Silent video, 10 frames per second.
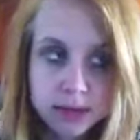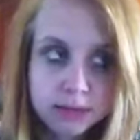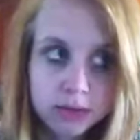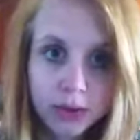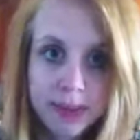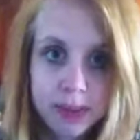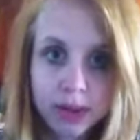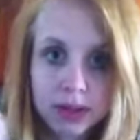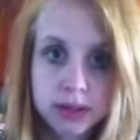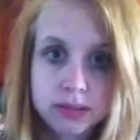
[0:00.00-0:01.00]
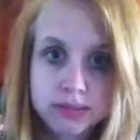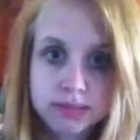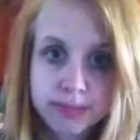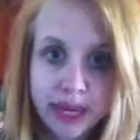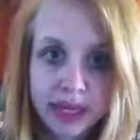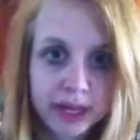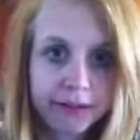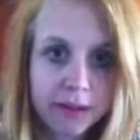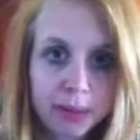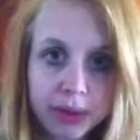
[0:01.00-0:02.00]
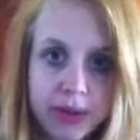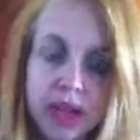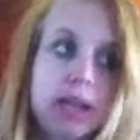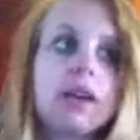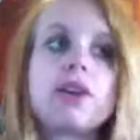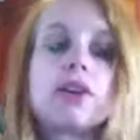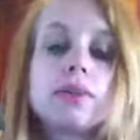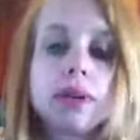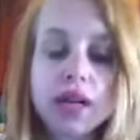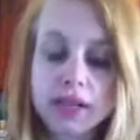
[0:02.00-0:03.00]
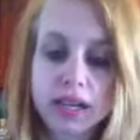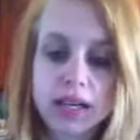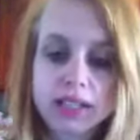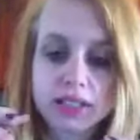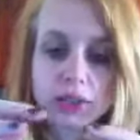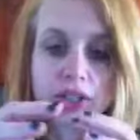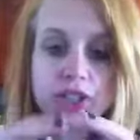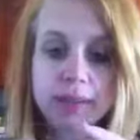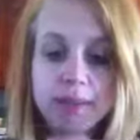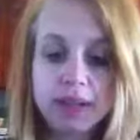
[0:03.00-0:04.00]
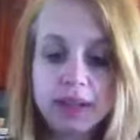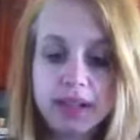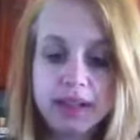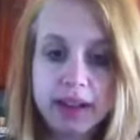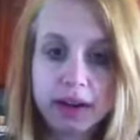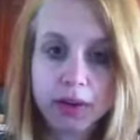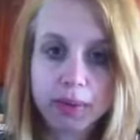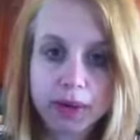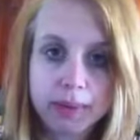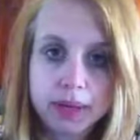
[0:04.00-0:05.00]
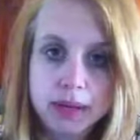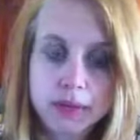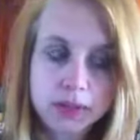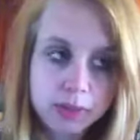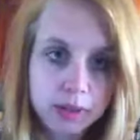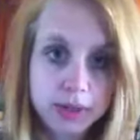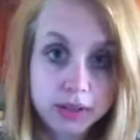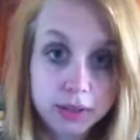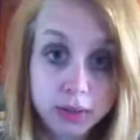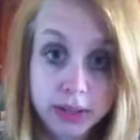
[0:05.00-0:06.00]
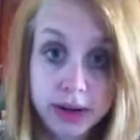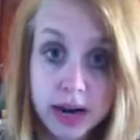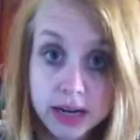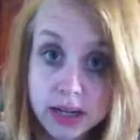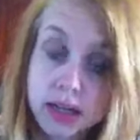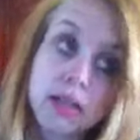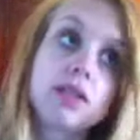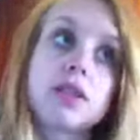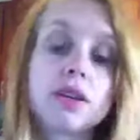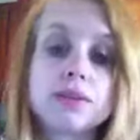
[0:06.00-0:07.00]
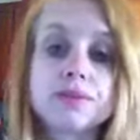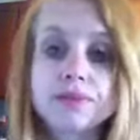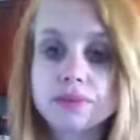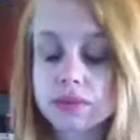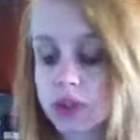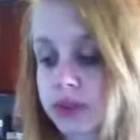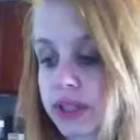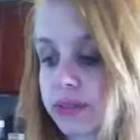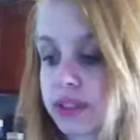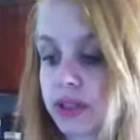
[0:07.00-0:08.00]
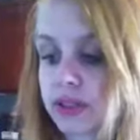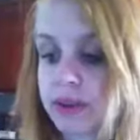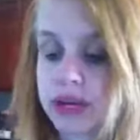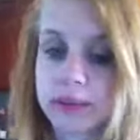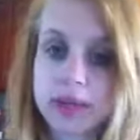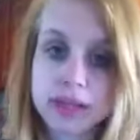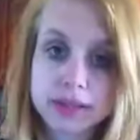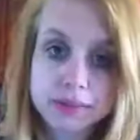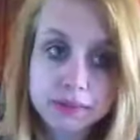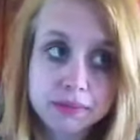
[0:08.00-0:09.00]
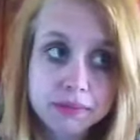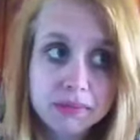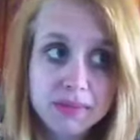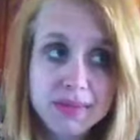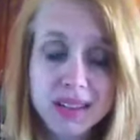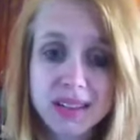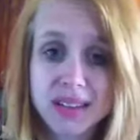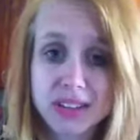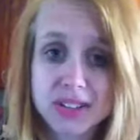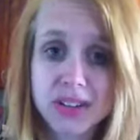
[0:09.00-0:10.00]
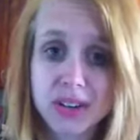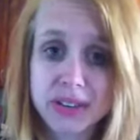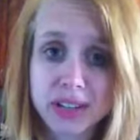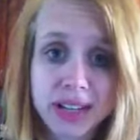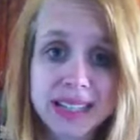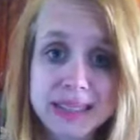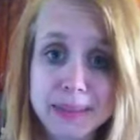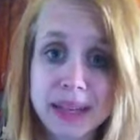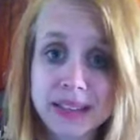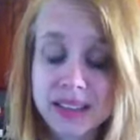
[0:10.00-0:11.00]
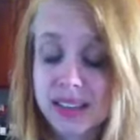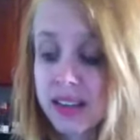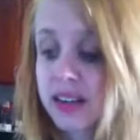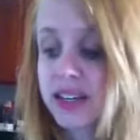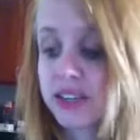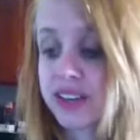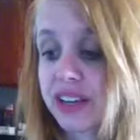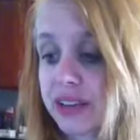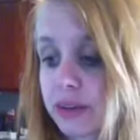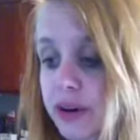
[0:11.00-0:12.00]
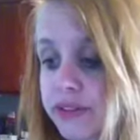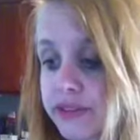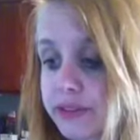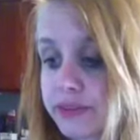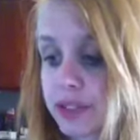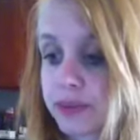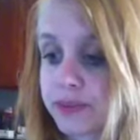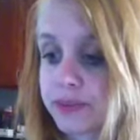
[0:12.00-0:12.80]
scraper pancake flipper thingy under them. They kind of scrunch up, but then they open up again when you put them on the cooling rack. So don't let them sit on the pan because then they're stuck on there like cement and you can't get them off. So